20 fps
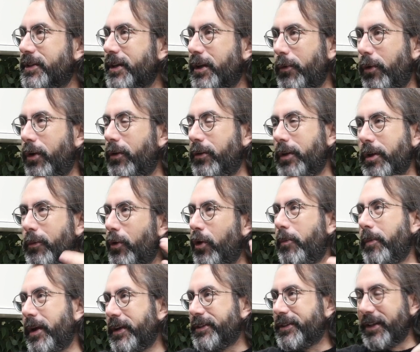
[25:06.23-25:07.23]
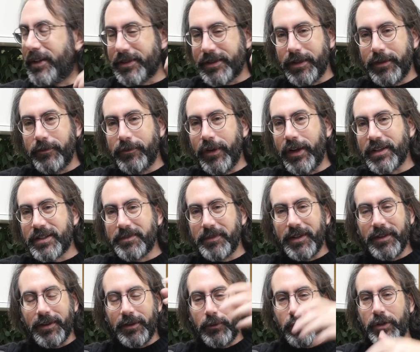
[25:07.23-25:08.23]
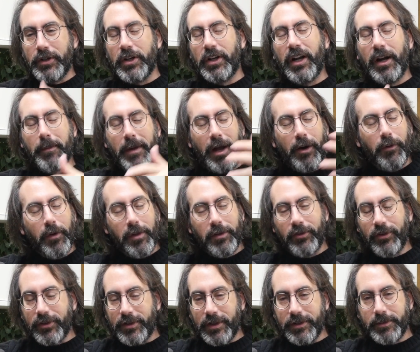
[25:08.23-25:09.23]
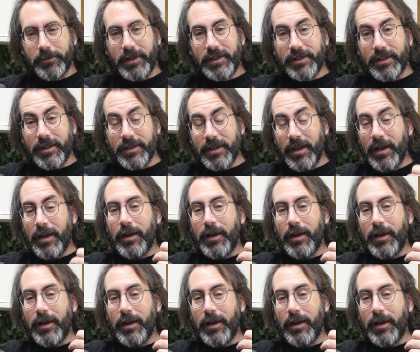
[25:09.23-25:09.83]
It won't make sense. The investment and what you come out with just doesn't make sense.